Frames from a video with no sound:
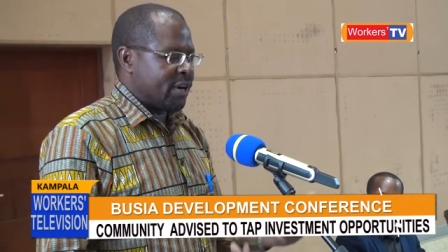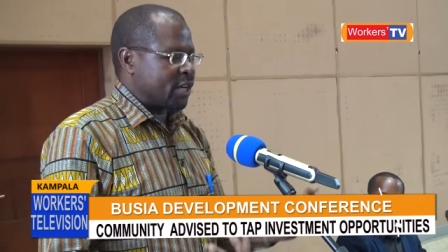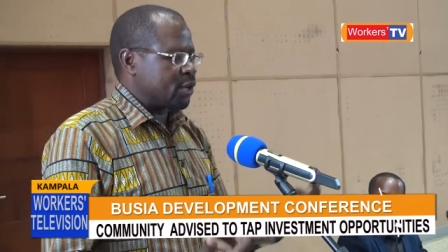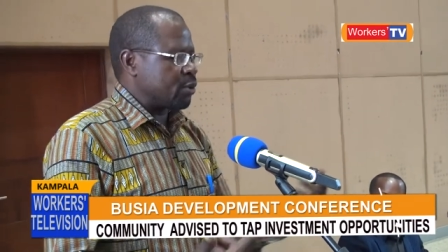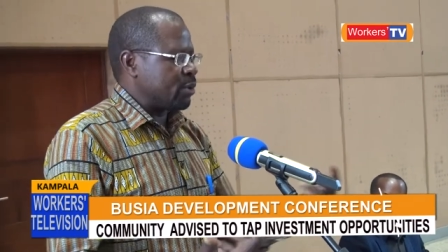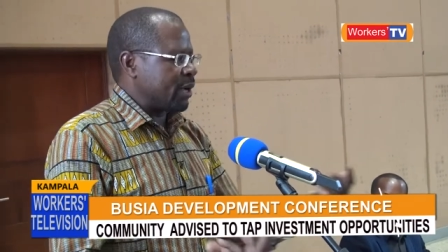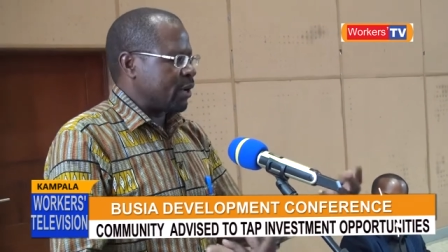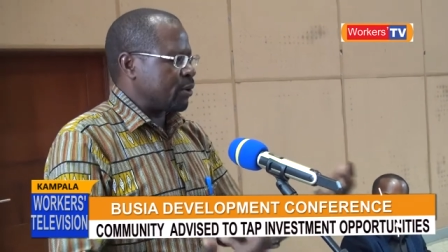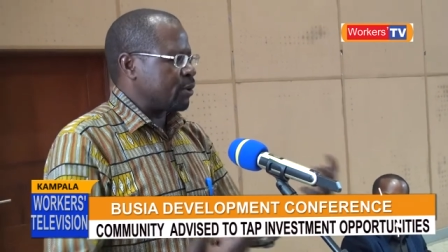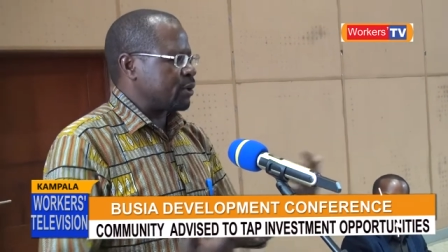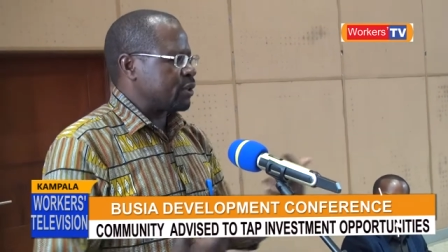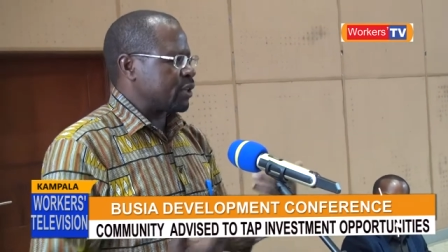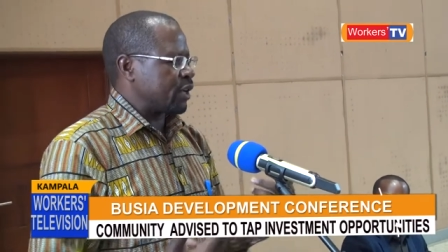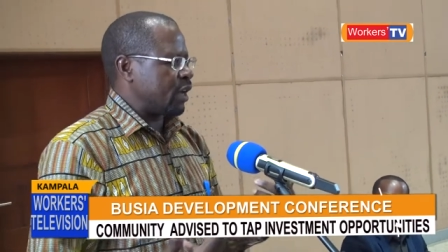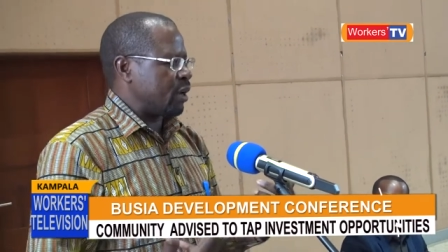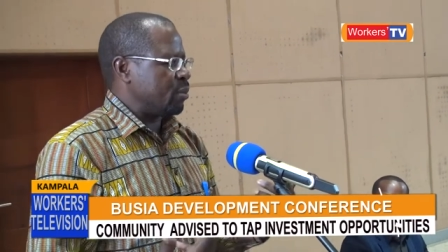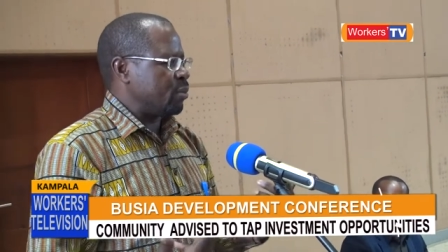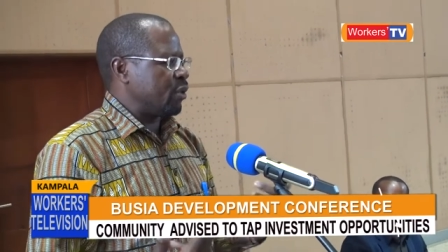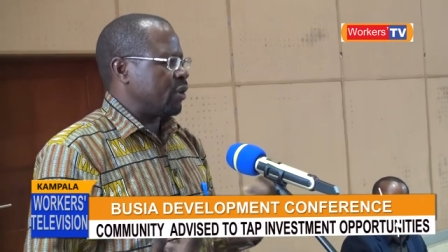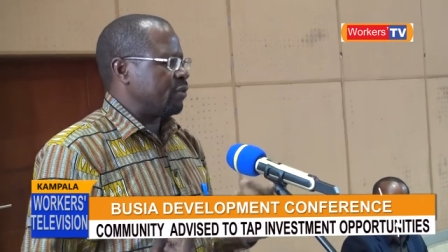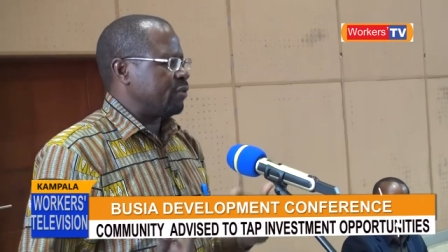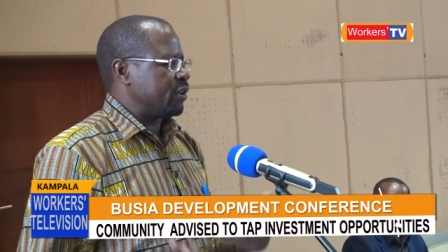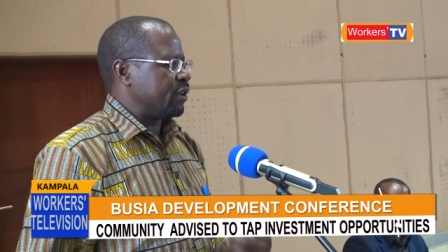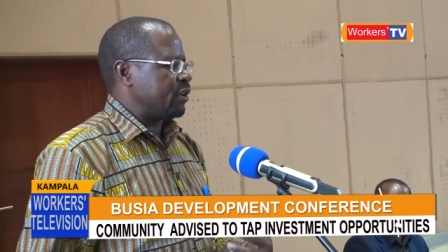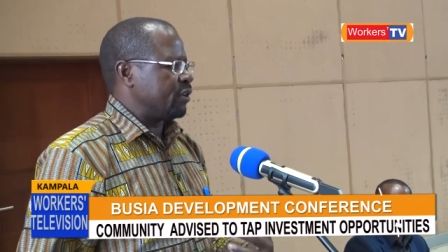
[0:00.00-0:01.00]
but you are not
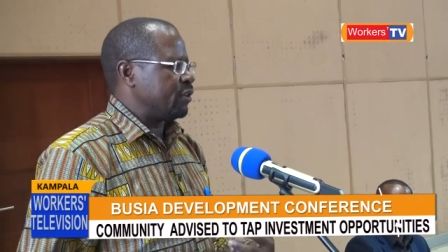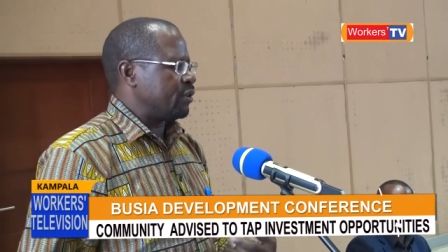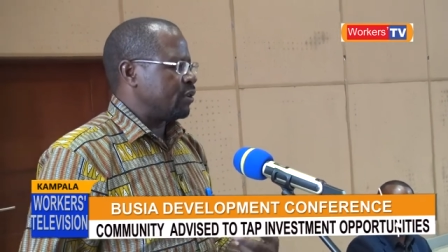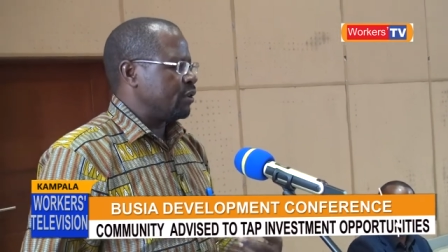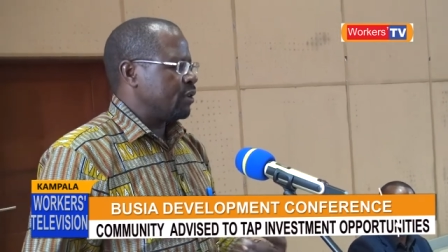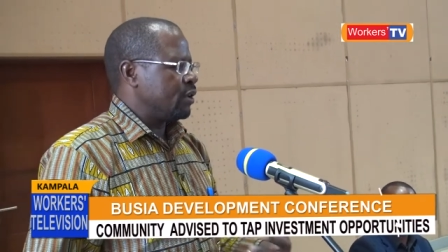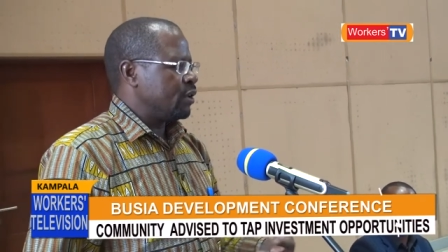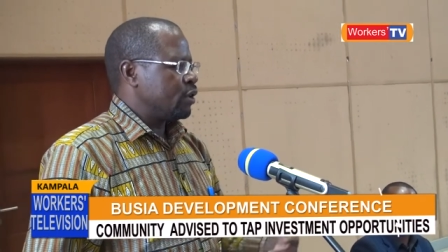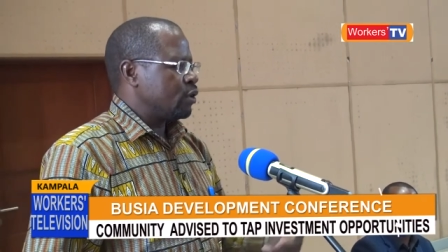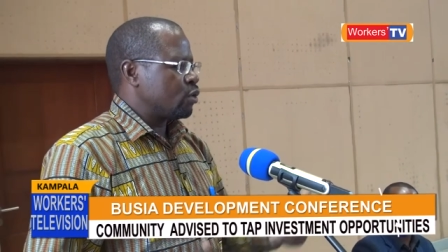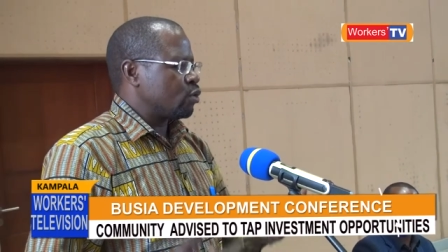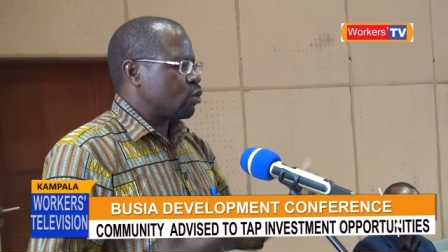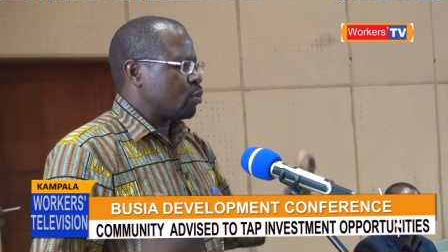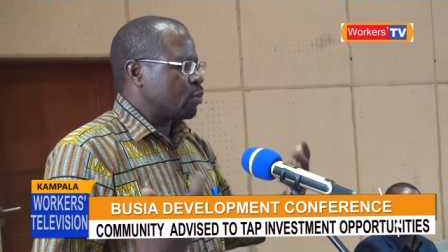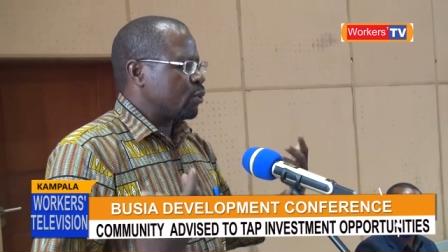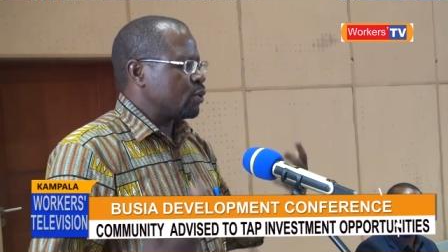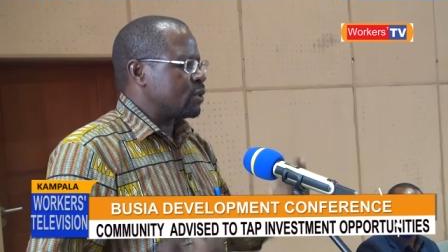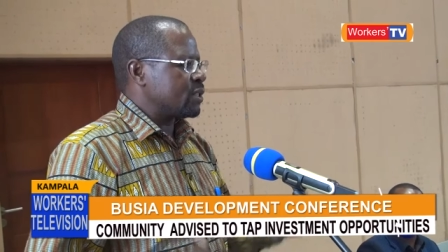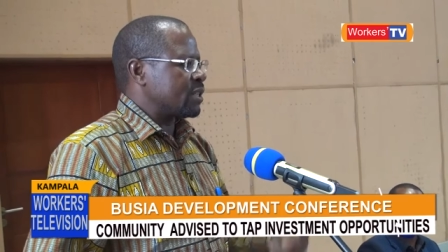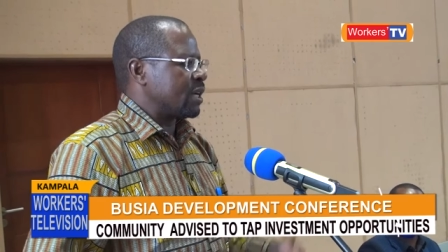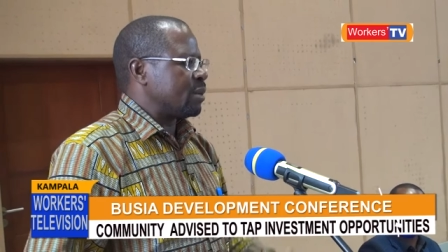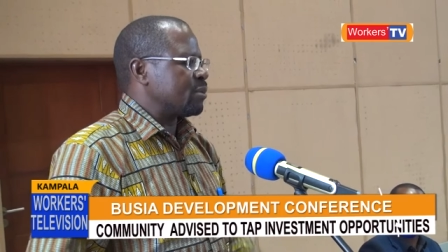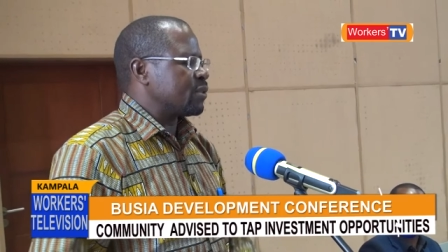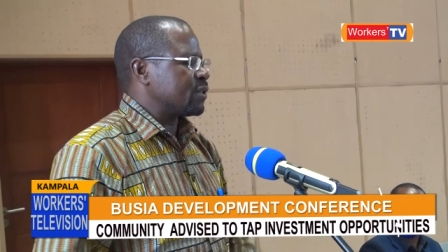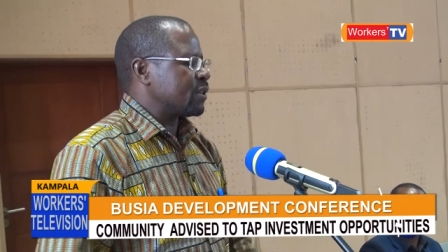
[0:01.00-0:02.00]
able even to
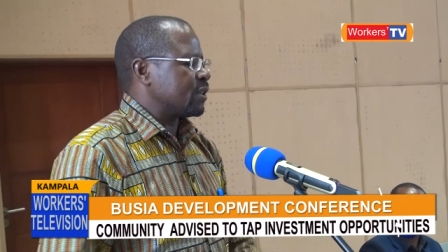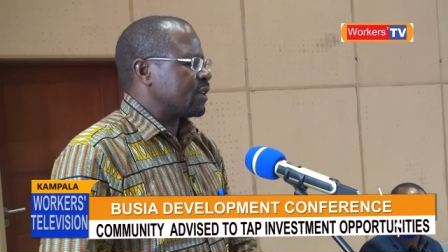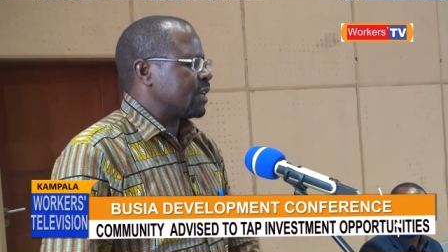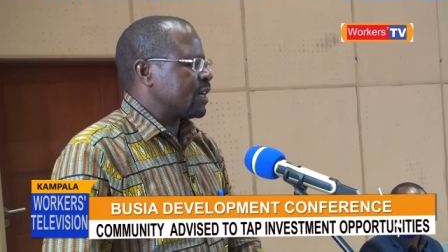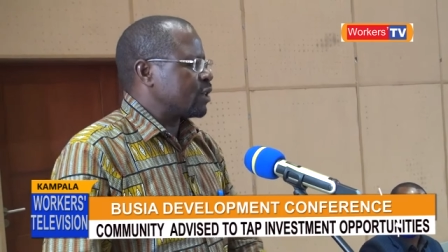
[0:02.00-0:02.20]
put something